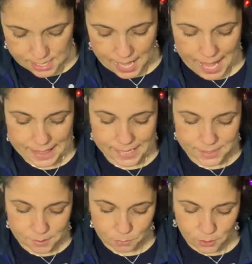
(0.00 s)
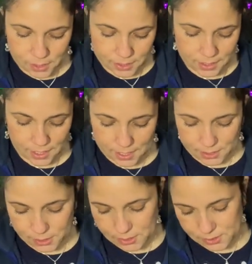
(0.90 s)
And then some more cookie
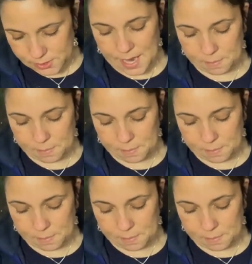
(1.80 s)
cutters.